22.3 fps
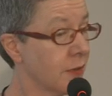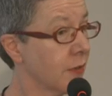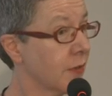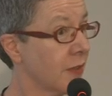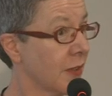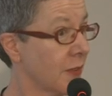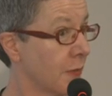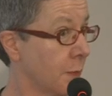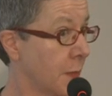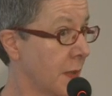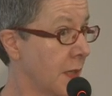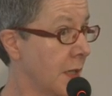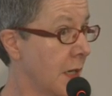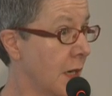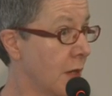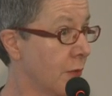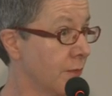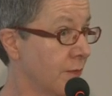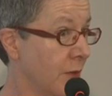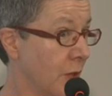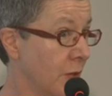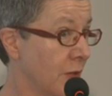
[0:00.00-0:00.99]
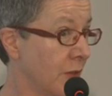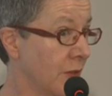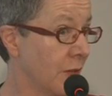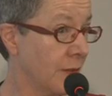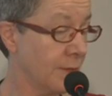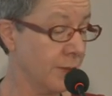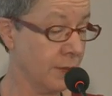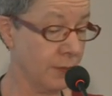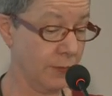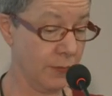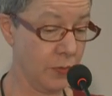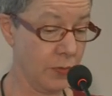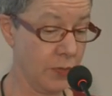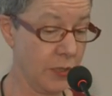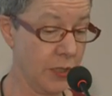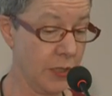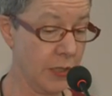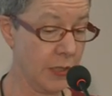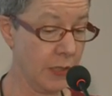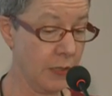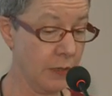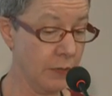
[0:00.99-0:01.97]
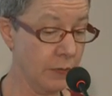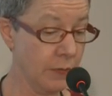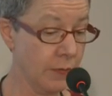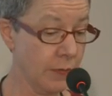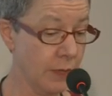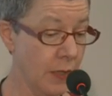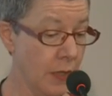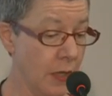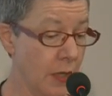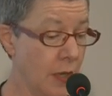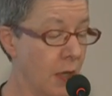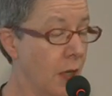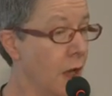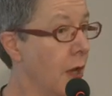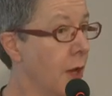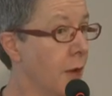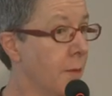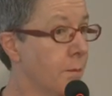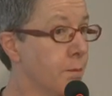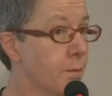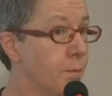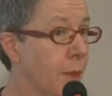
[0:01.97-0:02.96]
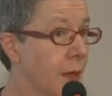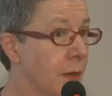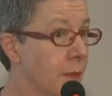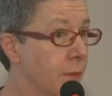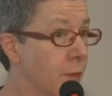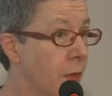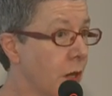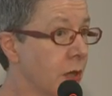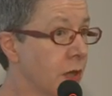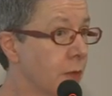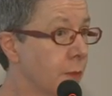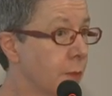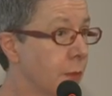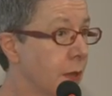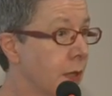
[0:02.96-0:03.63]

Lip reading: has been our focus for 30 years, but might it be